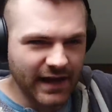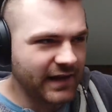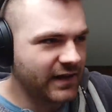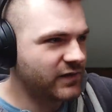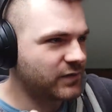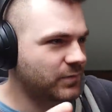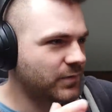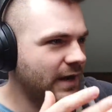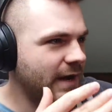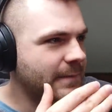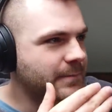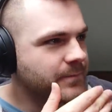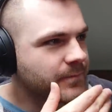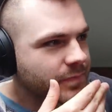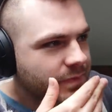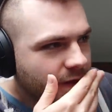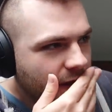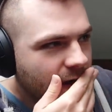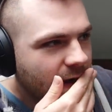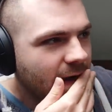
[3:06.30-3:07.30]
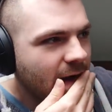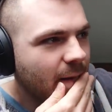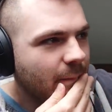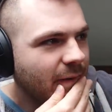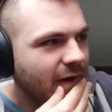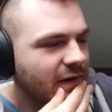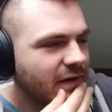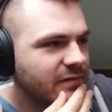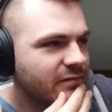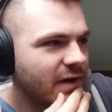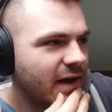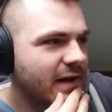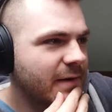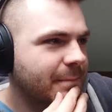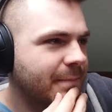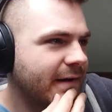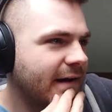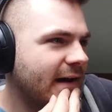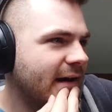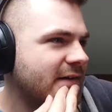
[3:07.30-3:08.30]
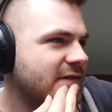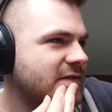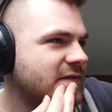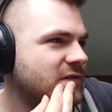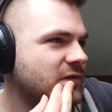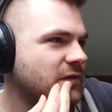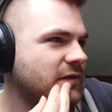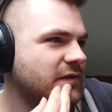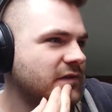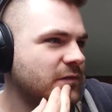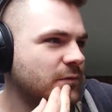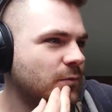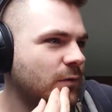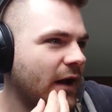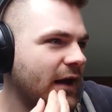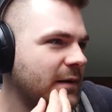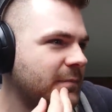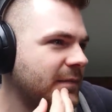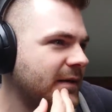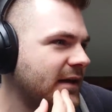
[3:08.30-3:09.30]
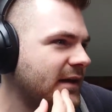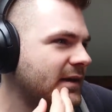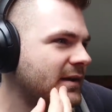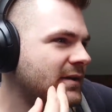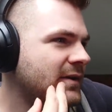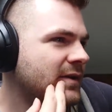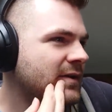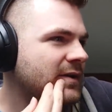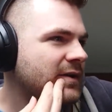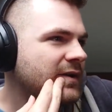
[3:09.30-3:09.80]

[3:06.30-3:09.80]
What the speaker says: that is right. I don't even know how to pronounce this song. Is it Reimei?